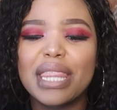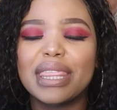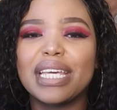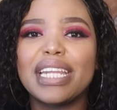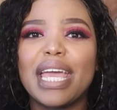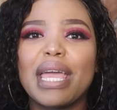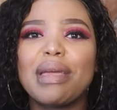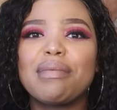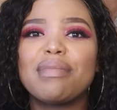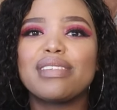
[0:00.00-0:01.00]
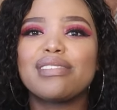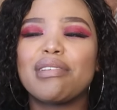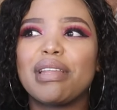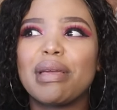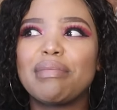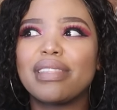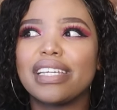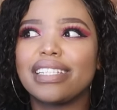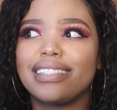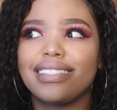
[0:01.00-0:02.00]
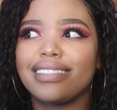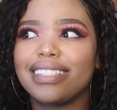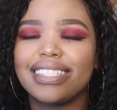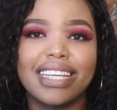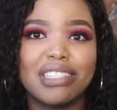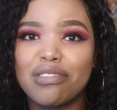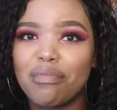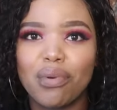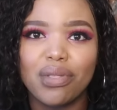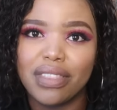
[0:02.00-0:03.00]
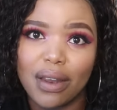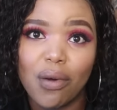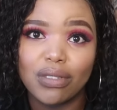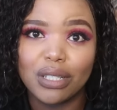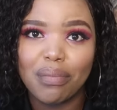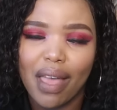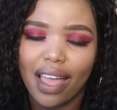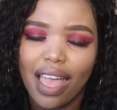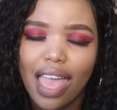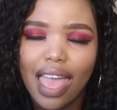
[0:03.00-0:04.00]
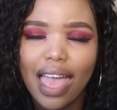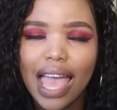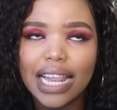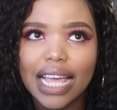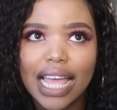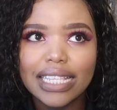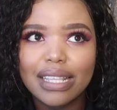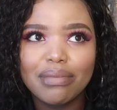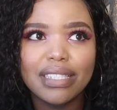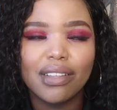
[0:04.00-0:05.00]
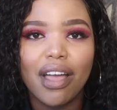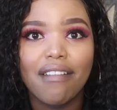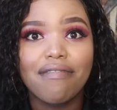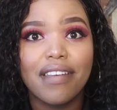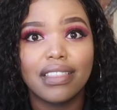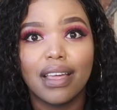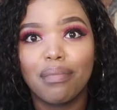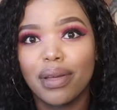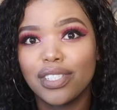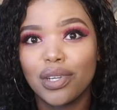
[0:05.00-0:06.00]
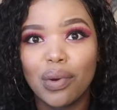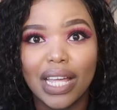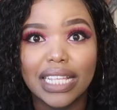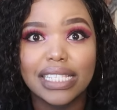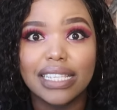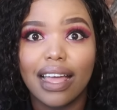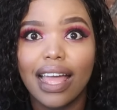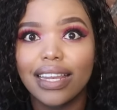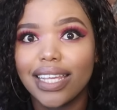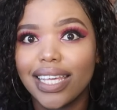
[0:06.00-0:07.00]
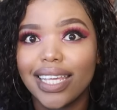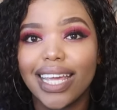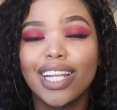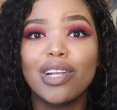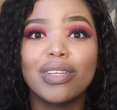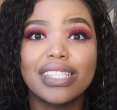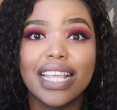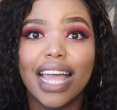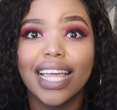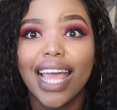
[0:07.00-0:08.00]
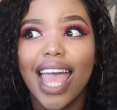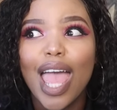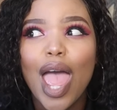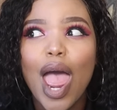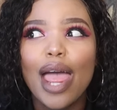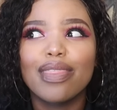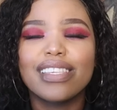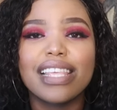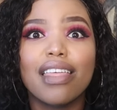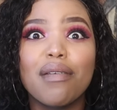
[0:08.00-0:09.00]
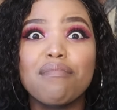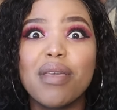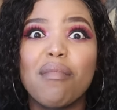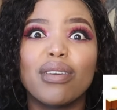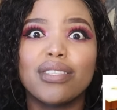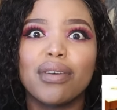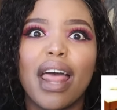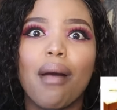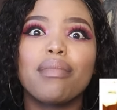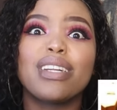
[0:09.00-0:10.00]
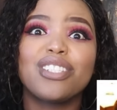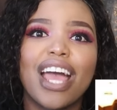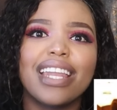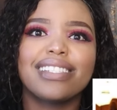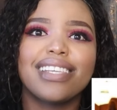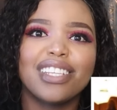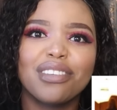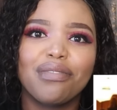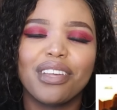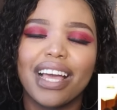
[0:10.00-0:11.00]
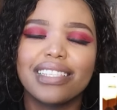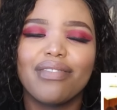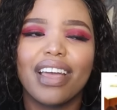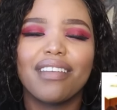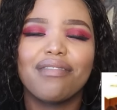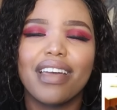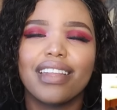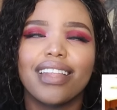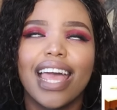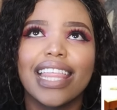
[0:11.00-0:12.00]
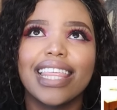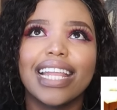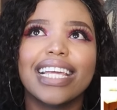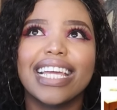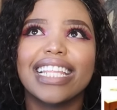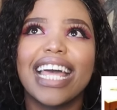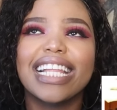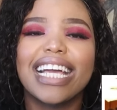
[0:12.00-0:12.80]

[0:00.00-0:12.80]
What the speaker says: the name, the surname, the date of birth, that whole shebang. And guys, let me tell you how fake that picture was. Honey, it looks like this other meme on Twitter. I'm gonna try and attach it for you guys if I can find it. That